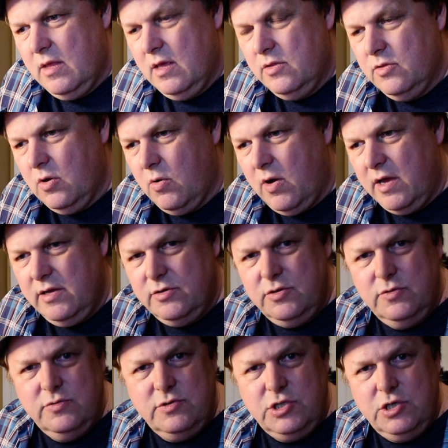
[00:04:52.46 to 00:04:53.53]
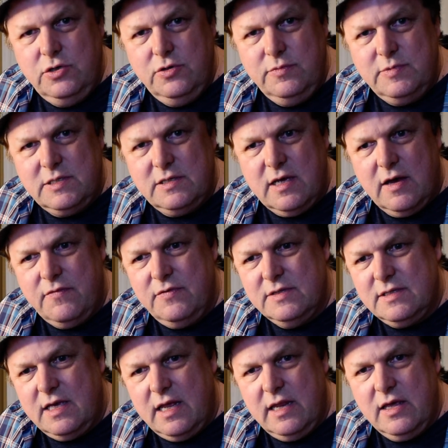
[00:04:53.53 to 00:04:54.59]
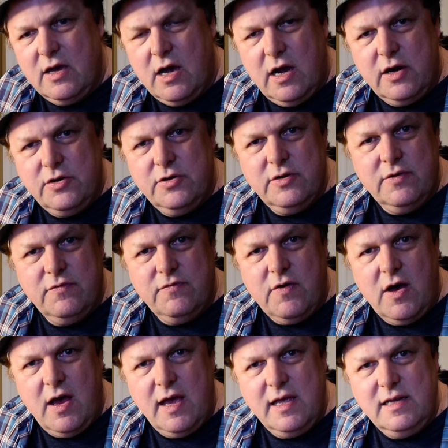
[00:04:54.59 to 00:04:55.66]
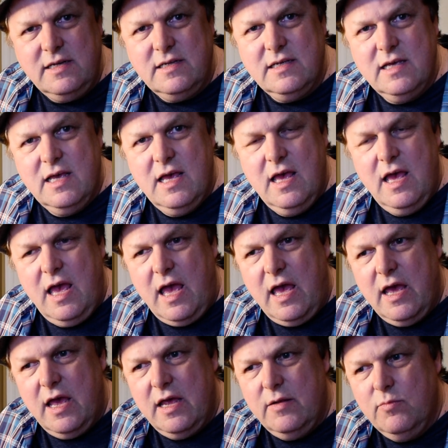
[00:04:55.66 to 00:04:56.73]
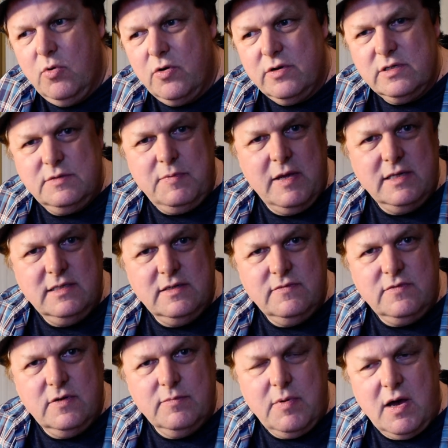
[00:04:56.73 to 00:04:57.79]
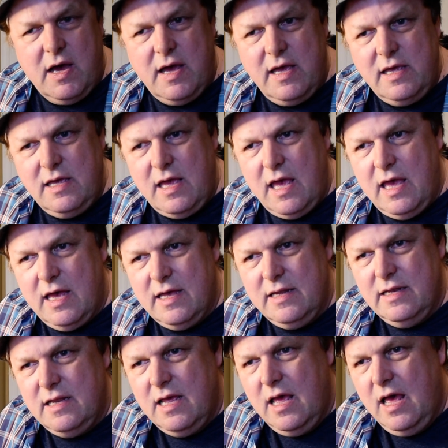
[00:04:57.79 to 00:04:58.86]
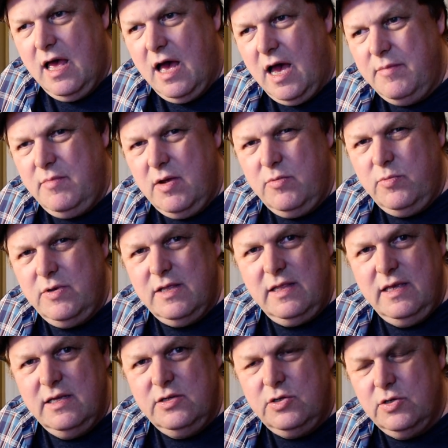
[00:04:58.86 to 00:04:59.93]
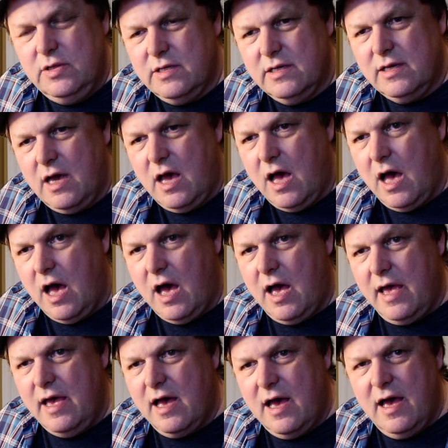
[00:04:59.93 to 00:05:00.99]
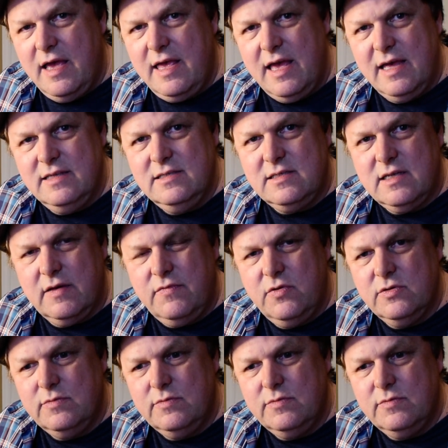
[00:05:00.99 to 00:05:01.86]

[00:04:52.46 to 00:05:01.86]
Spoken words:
Though I do tube stuff, it's getting harder to find and more expensive to buy, and I'm not really into the high end stuff. There's